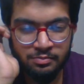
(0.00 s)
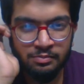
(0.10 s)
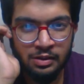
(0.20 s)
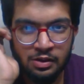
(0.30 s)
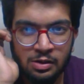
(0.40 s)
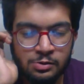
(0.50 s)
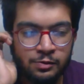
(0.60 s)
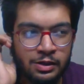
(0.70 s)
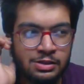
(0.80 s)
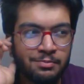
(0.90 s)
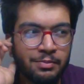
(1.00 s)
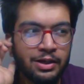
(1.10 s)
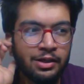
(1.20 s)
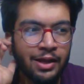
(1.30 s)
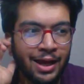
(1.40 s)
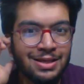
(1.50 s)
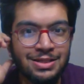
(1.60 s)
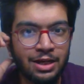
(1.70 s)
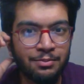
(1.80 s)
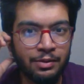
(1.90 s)
because, well, somebody
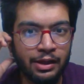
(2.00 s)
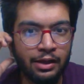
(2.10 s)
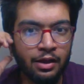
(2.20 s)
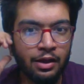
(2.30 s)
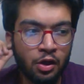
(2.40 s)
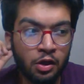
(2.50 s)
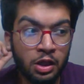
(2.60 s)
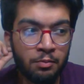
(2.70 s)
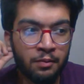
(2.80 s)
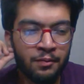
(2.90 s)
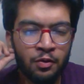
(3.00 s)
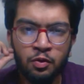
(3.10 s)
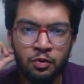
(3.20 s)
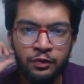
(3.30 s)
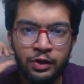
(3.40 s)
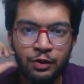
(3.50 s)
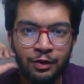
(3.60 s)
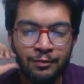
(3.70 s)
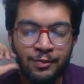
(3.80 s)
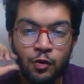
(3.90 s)
texted me talking about my old video, one
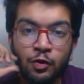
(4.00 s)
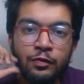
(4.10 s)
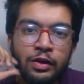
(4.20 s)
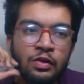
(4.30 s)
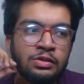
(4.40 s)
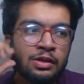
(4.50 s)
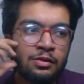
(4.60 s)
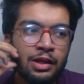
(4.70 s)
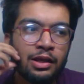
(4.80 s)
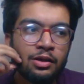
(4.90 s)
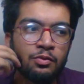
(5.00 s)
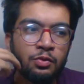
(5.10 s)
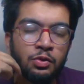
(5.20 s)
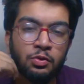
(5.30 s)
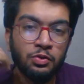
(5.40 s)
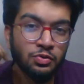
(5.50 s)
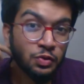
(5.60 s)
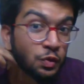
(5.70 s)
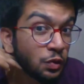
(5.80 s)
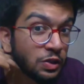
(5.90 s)
of my old videos, and I was like, dude,
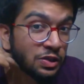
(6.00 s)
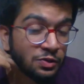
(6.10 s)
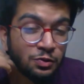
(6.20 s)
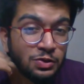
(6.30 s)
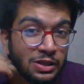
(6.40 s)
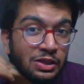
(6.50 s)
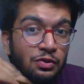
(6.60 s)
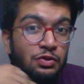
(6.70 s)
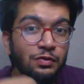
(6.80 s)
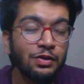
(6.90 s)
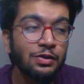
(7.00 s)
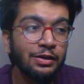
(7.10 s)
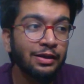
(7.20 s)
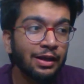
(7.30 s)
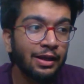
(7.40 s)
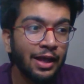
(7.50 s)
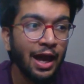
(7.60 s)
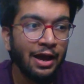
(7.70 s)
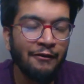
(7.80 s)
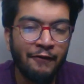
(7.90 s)
you see those videos? And they're like,
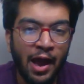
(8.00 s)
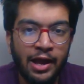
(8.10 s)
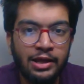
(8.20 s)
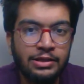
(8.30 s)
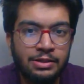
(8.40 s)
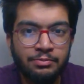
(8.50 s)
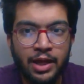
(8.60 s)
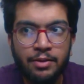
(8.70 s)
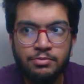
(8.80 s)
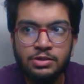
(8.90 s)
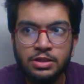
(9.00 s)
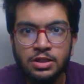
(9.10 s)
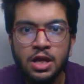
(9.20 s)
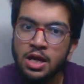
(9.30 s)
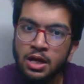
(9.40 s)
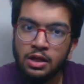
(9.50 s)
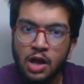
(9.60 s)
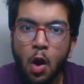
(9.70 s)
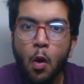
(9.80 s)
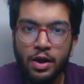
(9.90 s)
yeah, I sometimes just
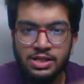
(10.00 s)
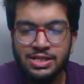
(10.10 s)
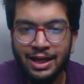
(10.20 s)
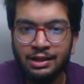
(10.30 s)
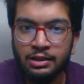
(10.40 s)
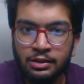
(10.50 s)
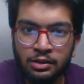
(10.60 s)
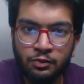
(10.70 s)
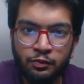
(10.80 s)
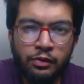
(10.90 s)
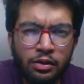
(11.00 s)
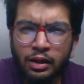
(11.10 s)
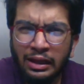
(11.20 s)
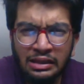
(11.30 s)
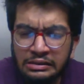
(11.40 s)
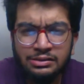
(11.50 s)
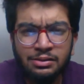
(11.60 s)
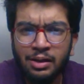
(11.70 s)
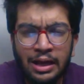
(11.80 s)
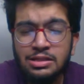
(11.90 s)
go and check the
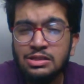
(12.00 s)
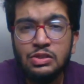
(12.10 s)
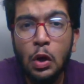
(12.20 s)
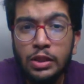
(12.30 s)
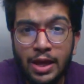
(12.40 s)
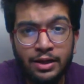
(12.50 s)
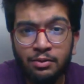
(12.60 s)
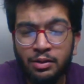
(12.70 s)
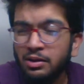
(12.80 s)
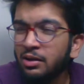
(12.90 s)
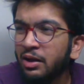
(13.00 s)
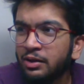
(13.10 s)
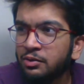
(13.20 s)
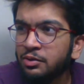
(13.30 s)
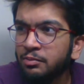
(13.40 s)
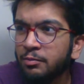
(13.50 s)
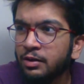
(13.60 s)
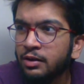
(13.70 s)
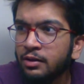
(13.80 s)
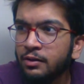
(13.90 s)
I just saw that in my, no, I don't remember.
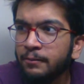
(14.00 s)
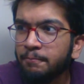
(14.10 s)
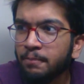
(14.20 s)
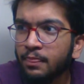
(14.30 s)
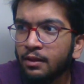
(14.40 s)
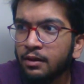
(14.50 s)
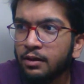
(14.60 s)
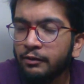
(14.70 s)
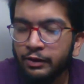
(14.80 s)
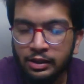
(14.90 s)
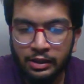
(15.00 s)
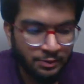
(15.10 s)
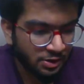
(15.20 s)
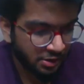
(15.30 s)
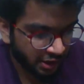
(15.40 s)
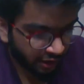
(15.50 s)
Wait, let me just